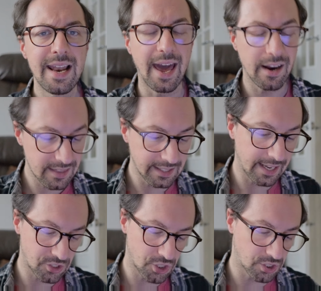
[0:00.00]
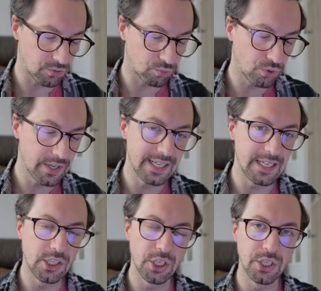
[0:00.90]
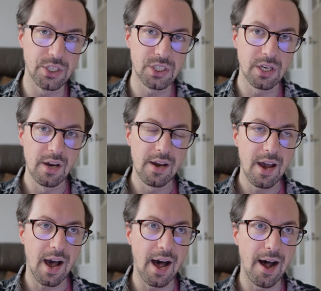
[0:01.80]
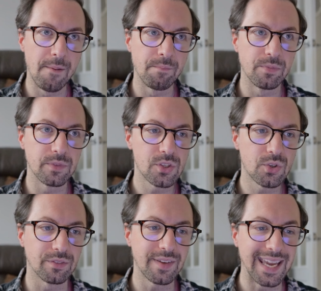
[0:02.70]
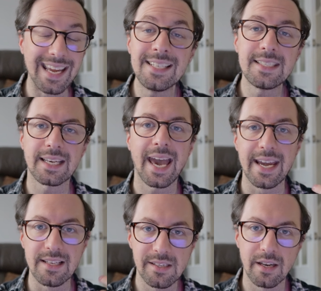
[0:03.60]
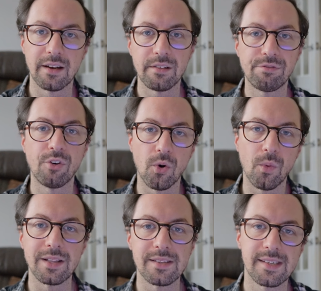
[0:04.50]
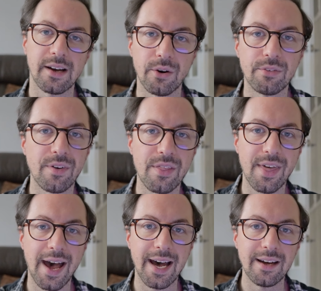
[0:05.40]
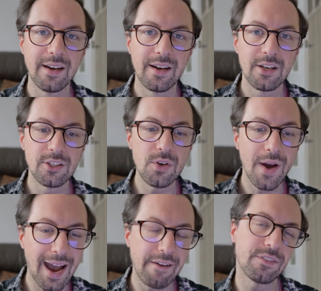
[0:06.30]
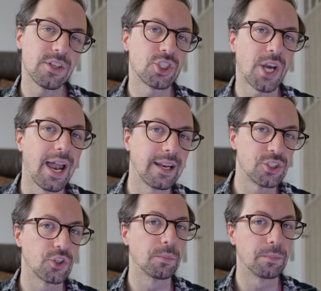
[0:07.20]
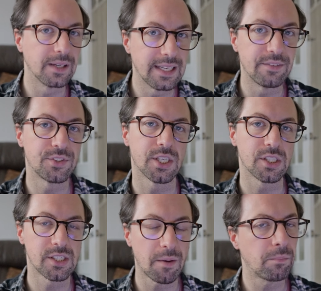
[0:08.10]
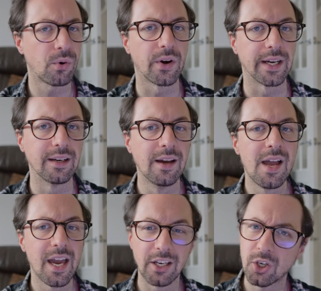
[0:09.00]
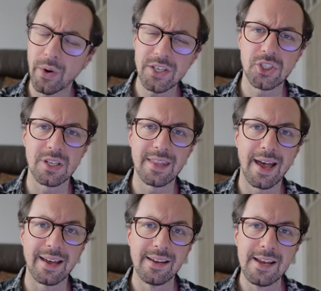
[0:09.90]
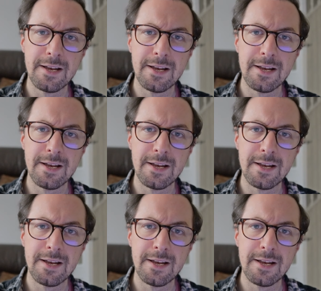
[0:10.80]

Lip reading: And I think that's just a really good sort of indicator for oneself that you have to challenge your beliefs at some point and question that